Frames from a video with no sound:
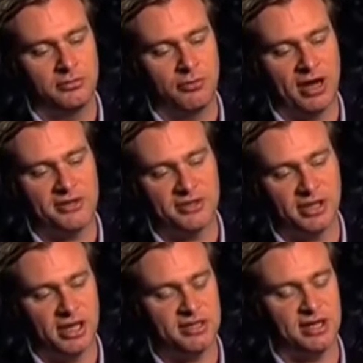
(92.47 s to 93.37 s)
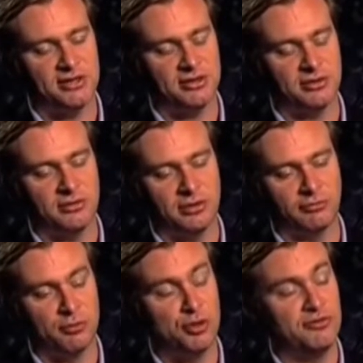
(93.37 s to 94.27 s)
reconcile that tension and
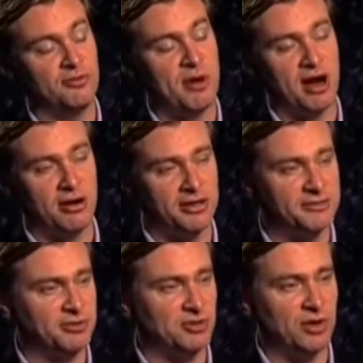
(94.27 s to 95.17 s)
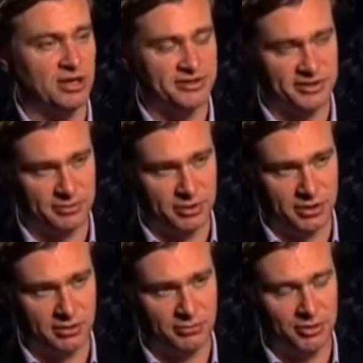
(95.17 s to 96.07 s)
remove the barriers between us as we
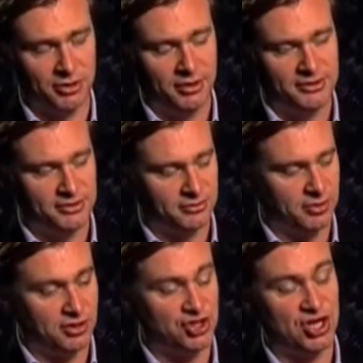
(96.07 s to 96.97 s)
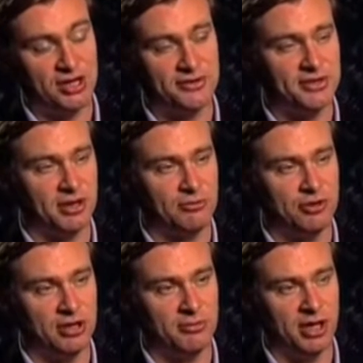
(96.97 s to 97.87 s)
dream so that we could share the same
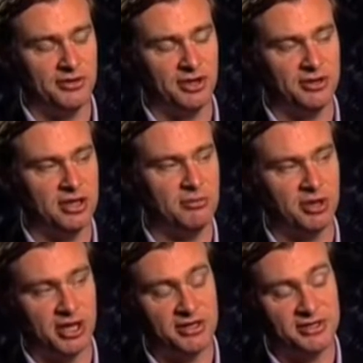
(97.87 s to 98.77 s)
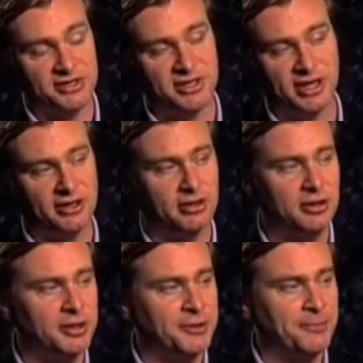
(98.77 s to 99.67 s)
dream. I think the implications of that are
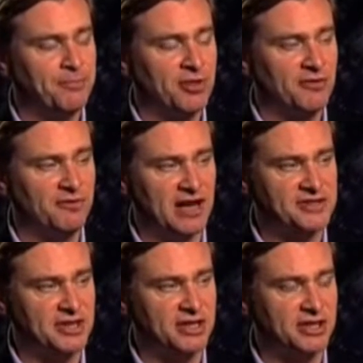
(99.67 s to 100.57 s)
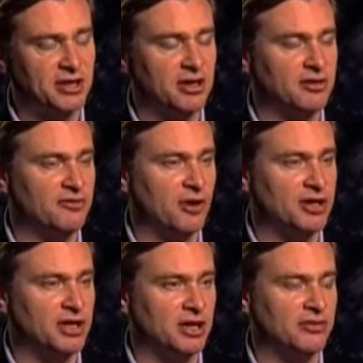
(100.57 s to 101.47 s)
fascinating and kind of
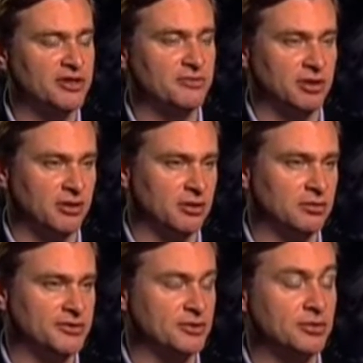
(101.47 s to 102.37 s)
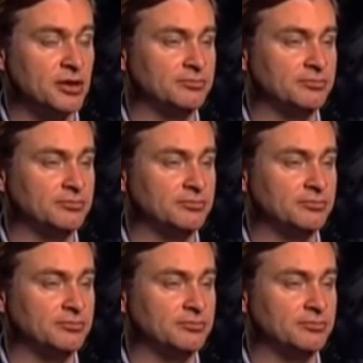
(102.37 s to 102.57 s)
frightening, and that's really the whole story.